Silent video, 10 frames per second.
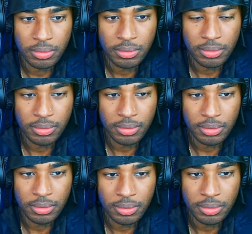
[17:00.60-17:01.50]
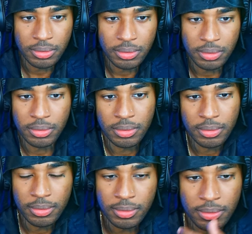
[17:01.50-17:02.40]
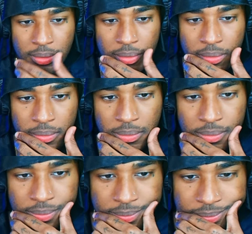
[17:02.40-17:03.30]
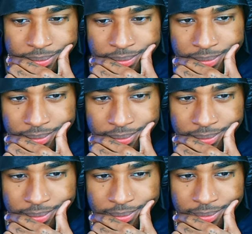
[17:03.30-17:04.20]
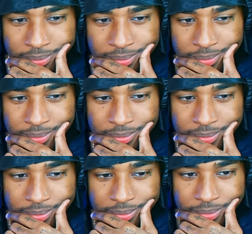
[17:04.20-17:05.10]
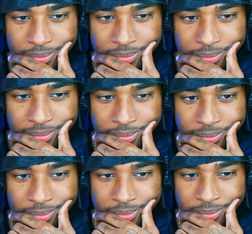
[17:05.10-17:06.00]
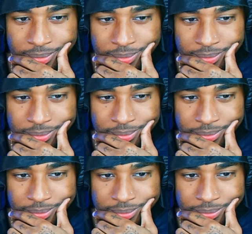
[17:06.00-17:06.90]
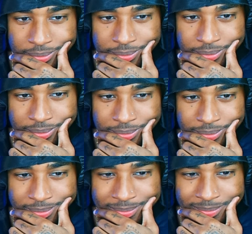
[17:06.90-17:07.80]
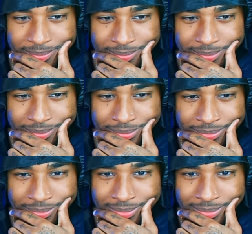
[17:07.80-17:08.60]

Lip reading: (not speaking)